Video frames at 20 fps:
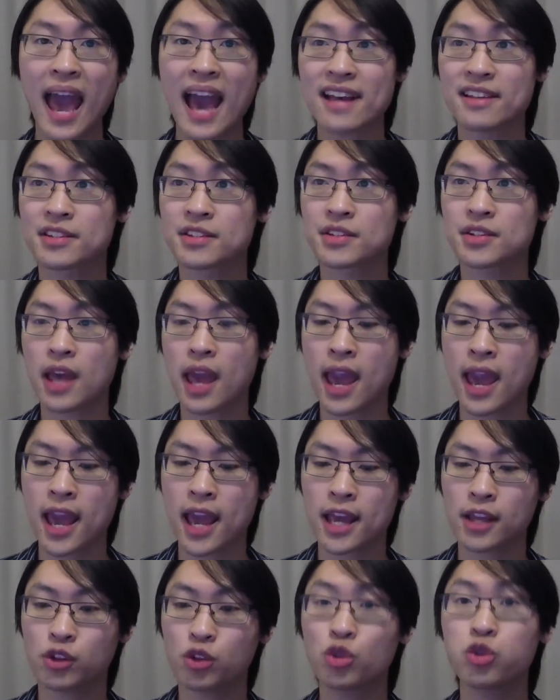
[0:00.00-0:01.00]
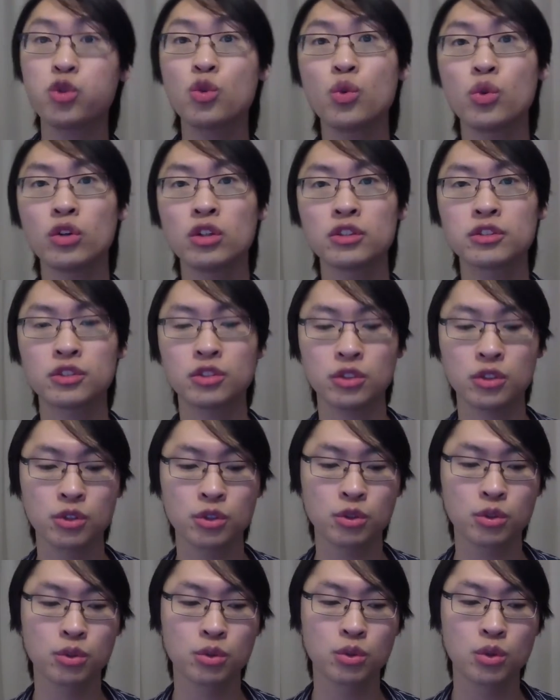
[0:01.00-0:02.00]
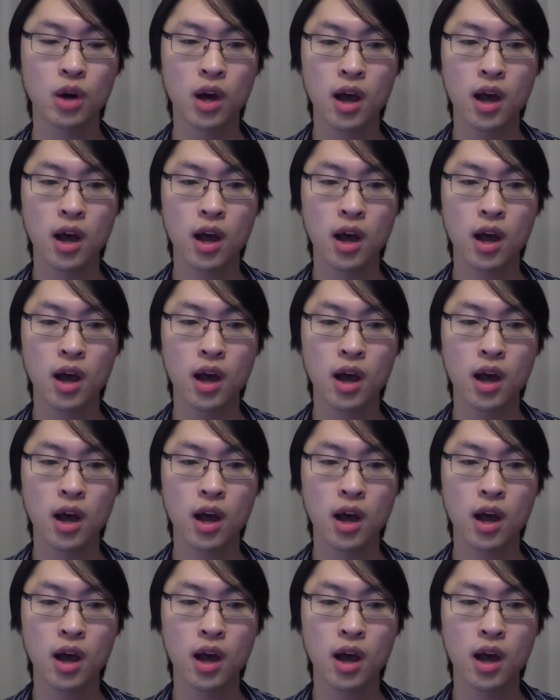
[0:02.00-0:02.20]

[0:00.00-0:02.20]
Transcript: as a tool to